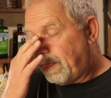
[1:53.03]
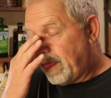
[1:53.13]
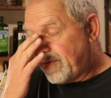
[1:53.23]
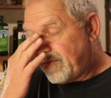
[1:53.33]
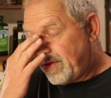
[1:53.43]

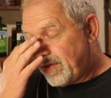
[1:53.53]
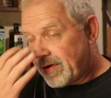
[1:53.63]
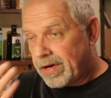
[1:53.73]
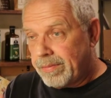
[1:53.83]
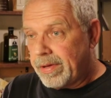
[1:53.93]
This is
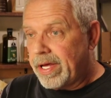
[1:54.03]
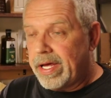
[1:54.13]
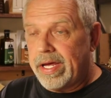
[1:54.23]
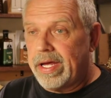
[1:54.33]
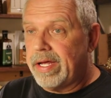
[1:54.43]
either going to
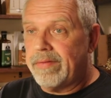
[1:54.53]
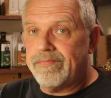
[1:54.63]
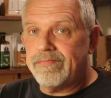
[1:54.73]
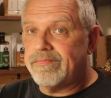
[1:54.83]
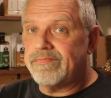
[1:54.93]
be
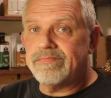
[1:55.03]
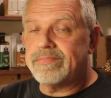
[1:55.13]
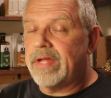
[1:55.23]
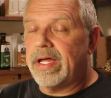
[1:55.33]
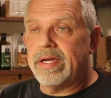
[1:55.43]

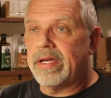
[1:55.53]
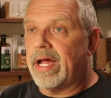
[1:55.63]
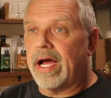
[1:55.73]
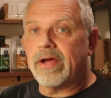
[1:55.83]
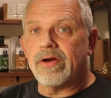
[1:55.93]

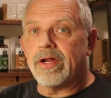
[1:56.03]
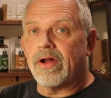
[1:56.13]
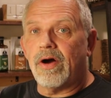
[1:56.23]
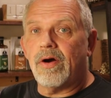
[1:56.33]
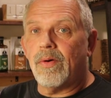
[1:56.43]
not good at
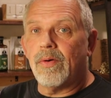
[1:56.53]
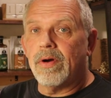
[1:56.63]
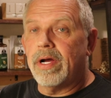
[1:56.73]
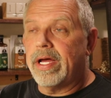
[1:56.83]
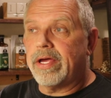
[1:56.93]
all,
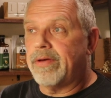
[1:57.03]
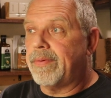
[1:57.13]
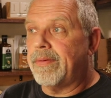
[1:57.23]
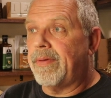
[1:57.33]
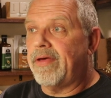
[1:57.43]
or it could
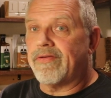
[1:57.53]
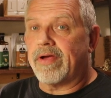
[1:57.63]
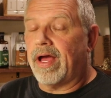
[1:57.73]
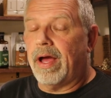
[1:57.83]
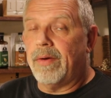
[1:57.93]
be
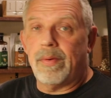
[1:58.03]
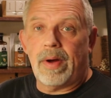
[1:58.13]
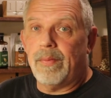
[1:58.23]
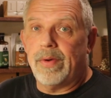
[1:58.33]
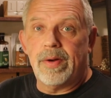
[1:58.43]
amazing.
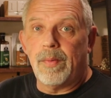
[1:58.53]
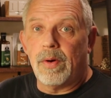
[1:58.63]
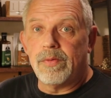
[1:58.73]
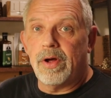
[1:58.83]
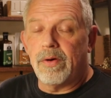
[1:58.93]
We
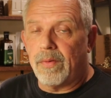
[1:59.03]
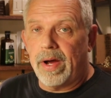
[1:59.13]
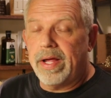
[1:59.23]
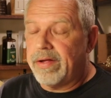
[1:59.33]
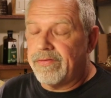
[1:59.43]
won't know,
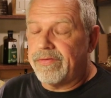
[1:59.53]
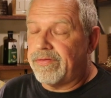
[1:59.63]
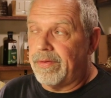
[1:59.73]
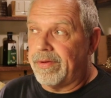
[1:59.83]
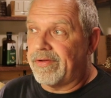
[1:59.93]
right?
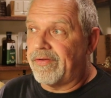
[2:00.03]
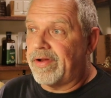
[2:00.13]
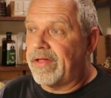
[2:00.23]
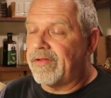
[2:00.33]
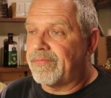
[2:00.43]
Because nobody's ever
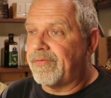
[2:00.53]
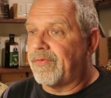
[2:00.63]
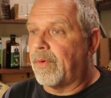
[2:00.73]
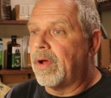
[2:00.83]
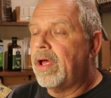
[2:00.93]
done this
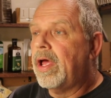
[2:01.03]
before.